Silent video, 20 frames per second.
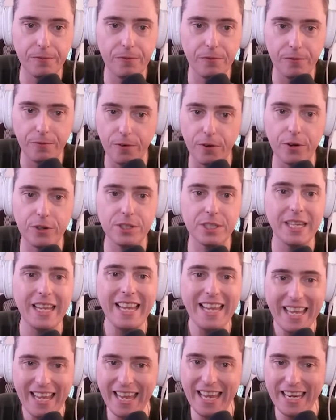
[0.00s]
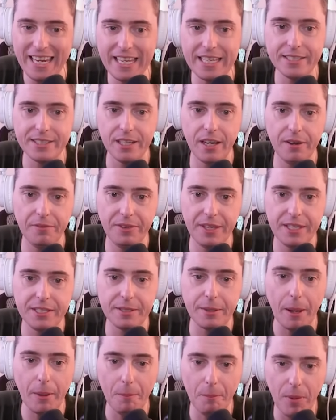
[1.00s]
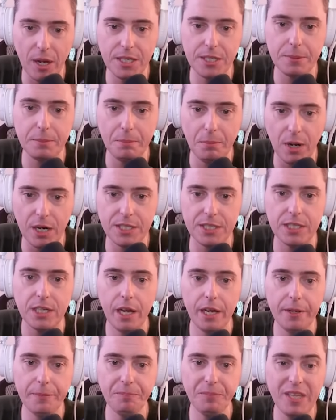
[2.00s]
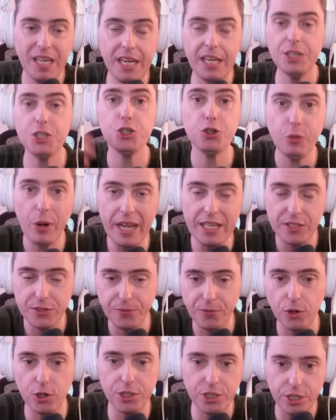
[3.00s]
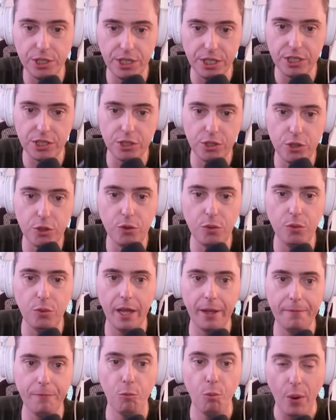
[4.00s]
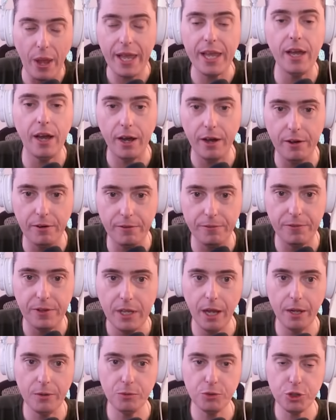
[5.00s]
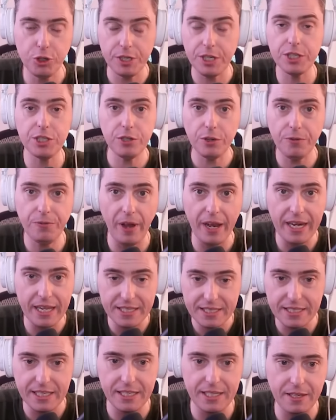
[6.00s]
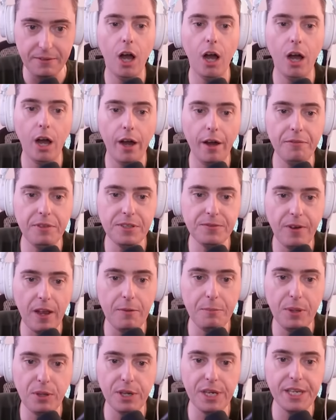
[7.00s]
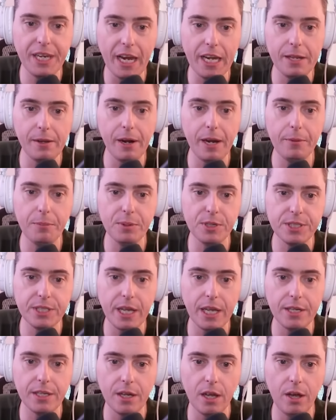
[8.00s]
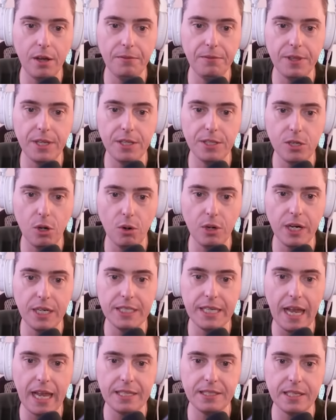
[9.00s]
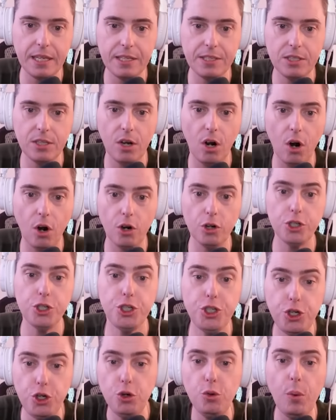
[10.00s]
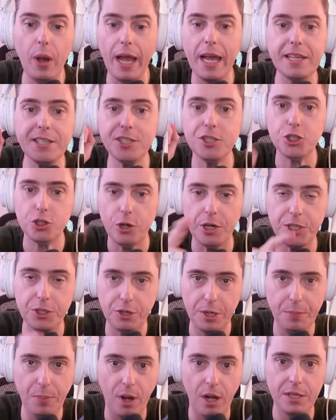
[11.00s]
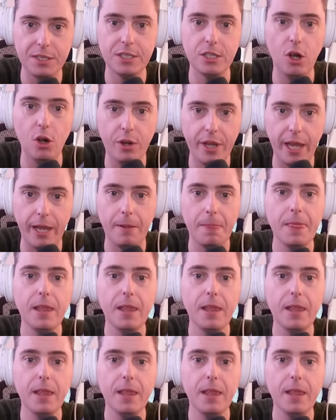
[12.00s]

first innings of this much, much needed transfer to this new way of traditional finance in DeFi. Of this 5 billion, 99% of the tokenized assets are US Treasury bonds. Okay,